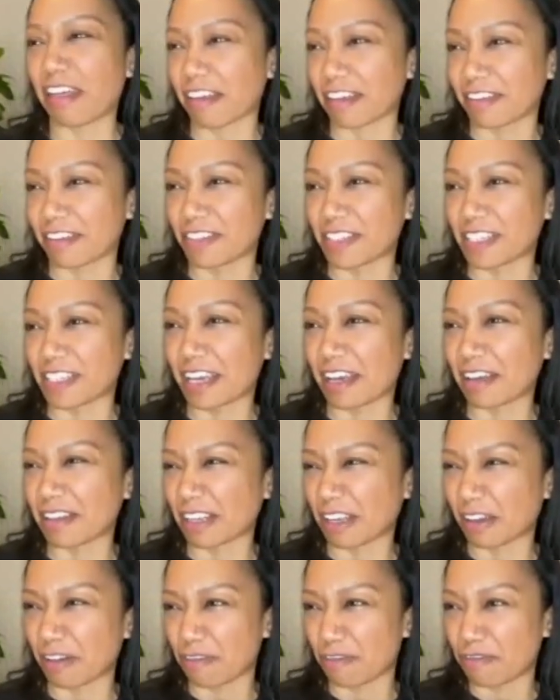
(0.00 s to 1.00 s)
ugh, even saying I
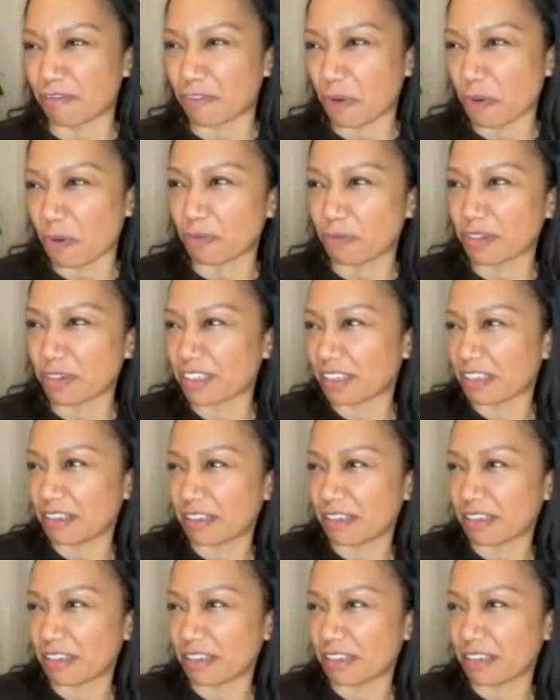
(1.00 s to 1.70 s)
was conformed.